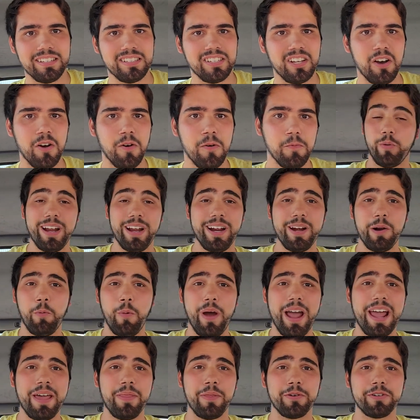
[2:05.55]
So right
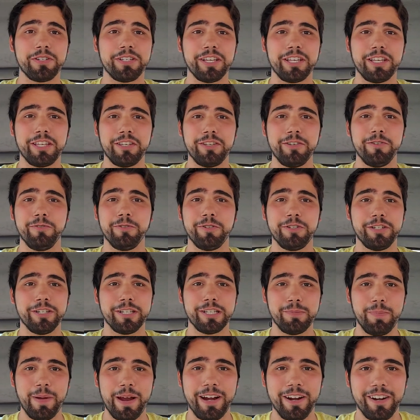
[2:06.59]
away, there's a huge
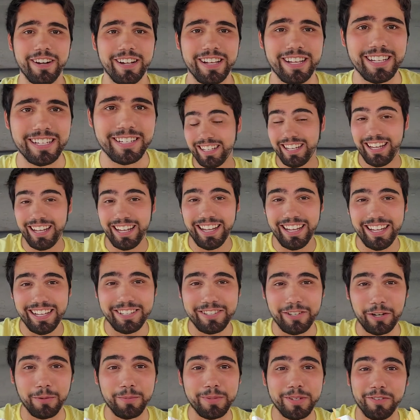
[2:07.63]
disparity in
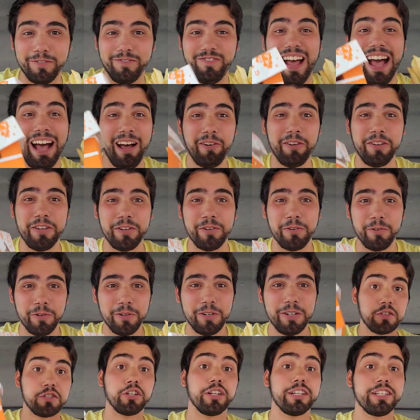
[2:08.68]
terms of value.
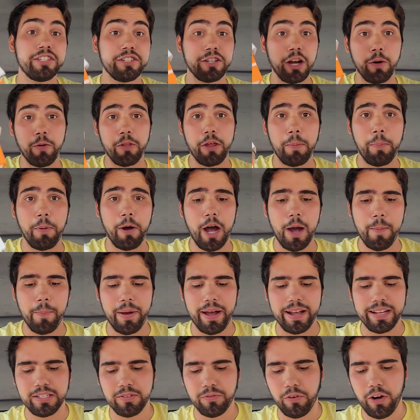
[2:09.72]
So let's start with our
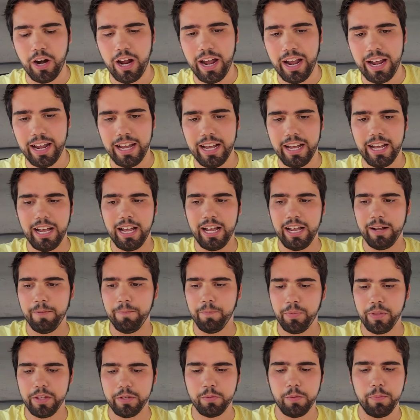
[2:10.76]
Popeyes fry,
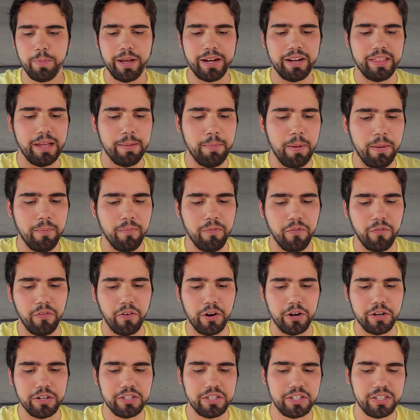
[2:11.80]
as we pick them up
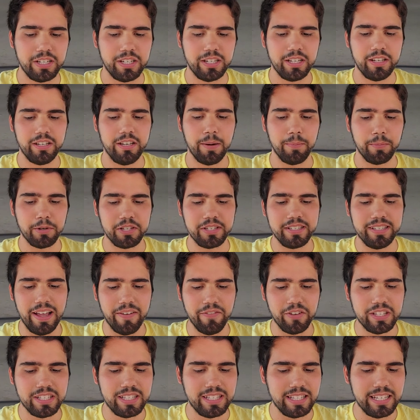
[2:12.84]
first.
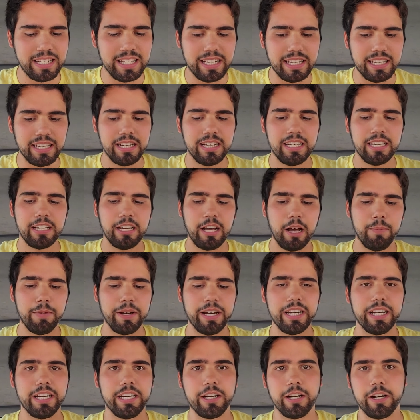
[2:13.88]
#7 seed coming
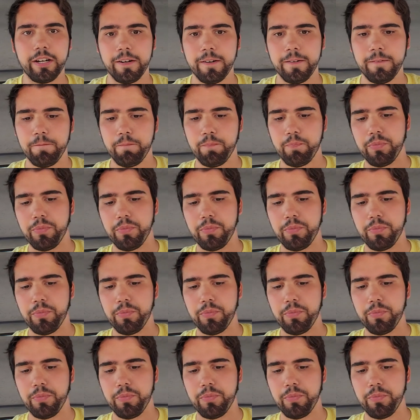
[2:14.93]
in here.